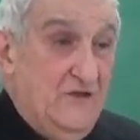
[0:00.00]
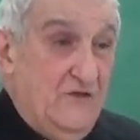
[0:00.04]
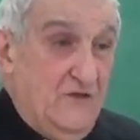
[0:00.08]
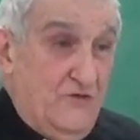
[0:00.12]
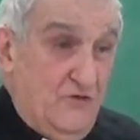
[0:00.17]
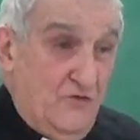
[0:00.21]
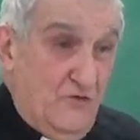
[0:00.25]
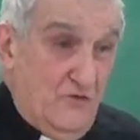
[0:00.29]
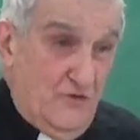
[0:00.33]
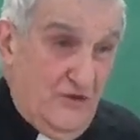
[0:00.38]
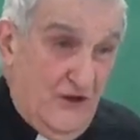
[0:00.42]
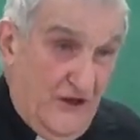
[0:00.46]

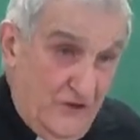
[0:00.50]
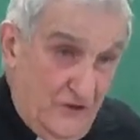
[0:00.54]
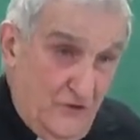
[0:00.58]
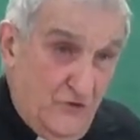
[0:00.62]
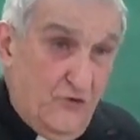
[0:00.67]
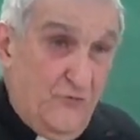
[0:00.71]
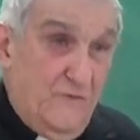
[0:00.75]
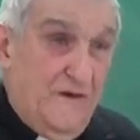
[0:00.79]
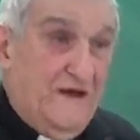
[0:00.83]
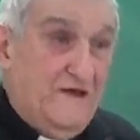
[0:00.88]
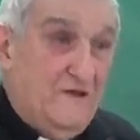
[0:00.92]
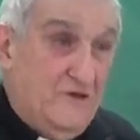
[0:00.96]
to not to
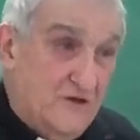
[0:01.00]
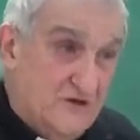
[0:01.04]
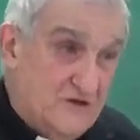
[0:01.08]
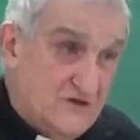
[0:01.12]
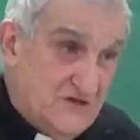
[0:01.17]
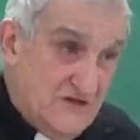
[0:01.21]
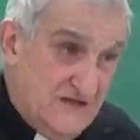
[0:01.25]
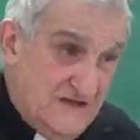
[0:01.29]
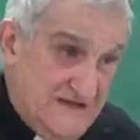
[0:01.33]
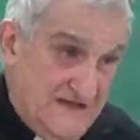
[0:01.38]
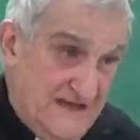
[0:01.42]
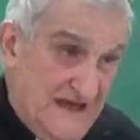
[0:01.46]
make
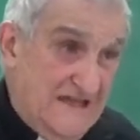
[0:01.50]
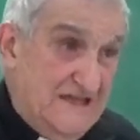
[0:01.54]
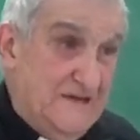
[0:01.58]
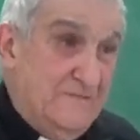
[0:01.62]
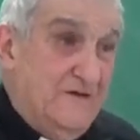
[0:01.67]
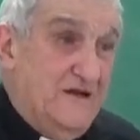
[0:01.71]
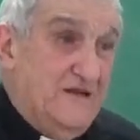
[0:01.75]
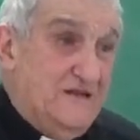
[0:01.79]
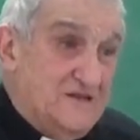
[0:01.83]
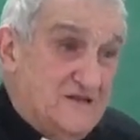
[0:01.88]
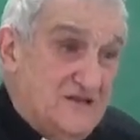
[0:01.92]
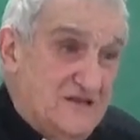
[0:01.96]
the
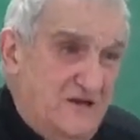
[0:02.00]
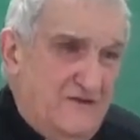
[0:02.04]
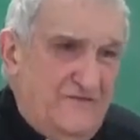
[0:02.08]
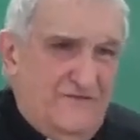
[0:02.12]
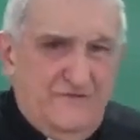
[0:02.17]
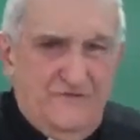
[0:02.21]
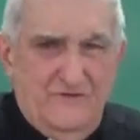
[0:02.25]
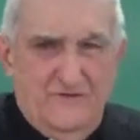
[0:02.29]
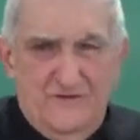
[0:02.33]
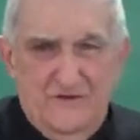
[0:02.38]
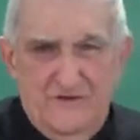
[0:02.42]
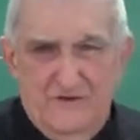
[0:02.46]
animals
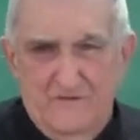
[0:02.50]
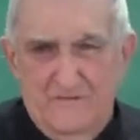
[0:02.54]
suffer.